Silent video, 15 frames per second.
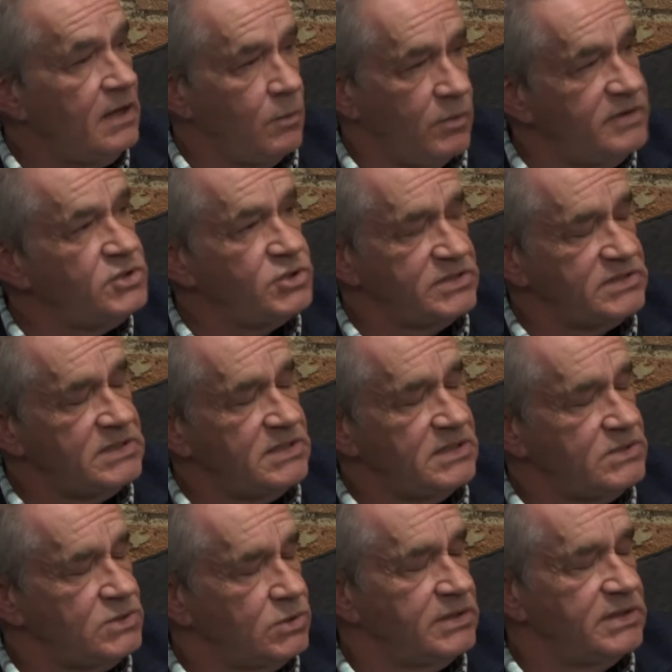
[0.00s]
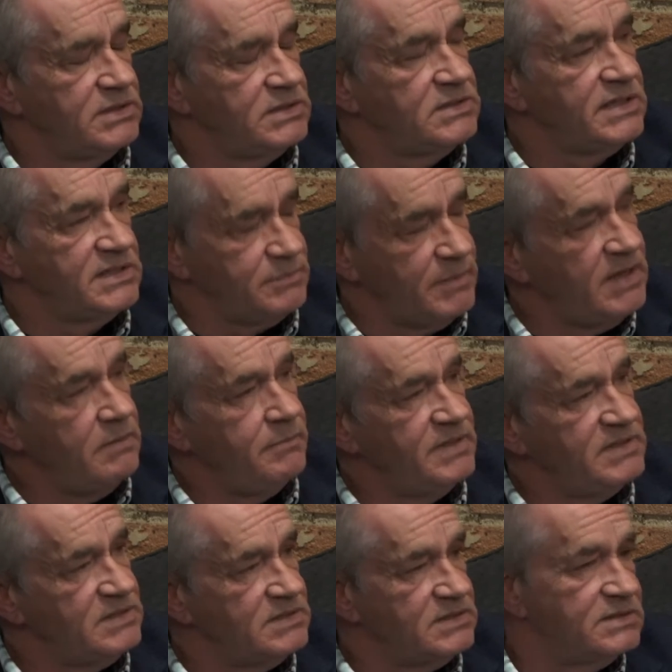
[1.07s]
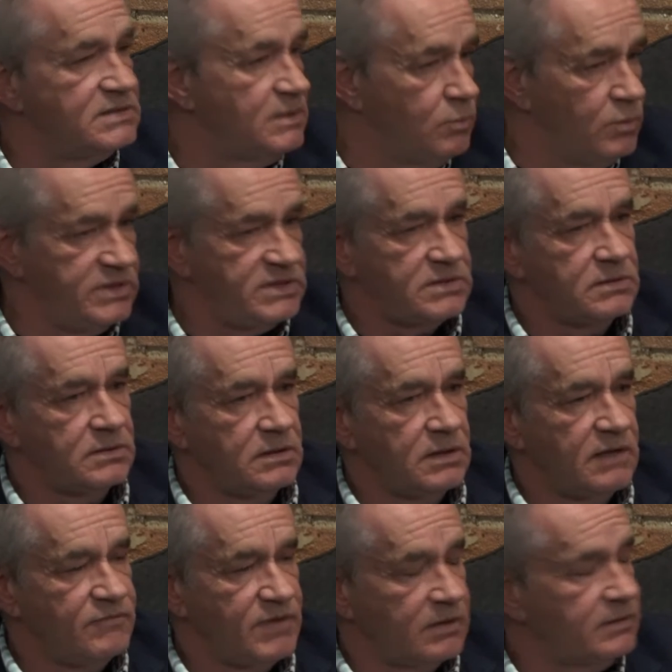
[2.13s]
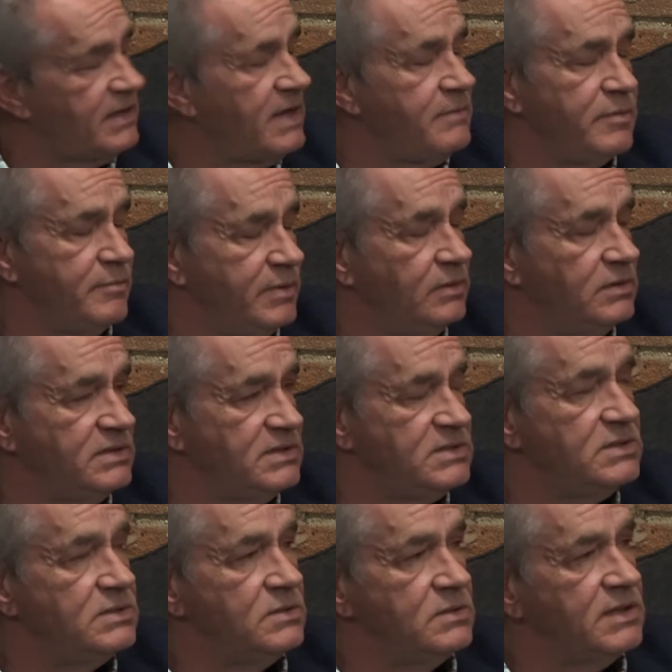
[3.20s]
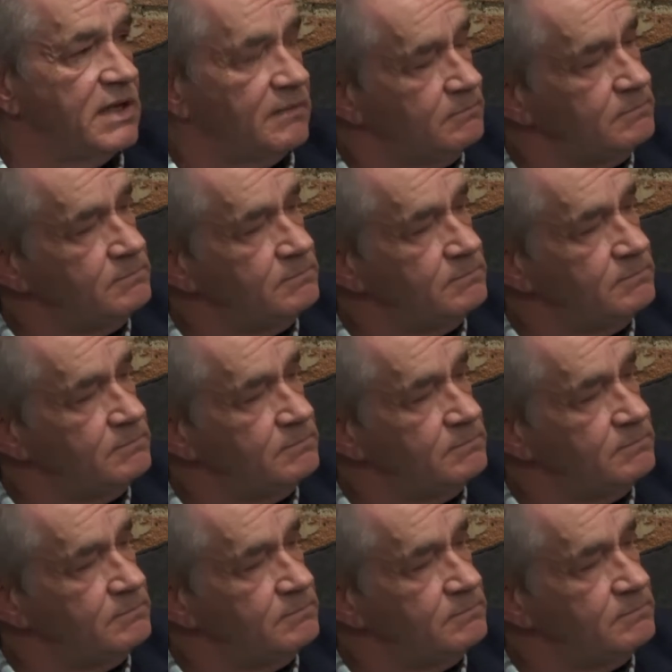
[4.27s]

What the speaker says: we're interested in talking to Tasmanian businesses which have got capability to do that.